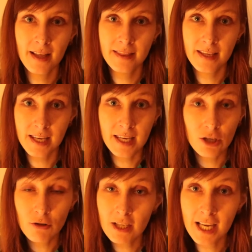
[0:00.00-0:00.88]
that the
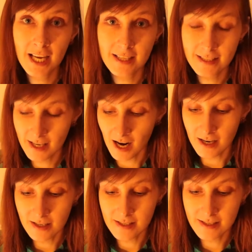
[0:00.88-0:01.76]
ingredients that
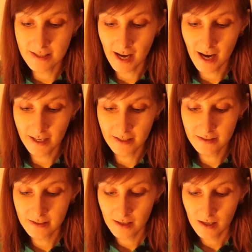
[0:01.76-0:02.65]
are inside,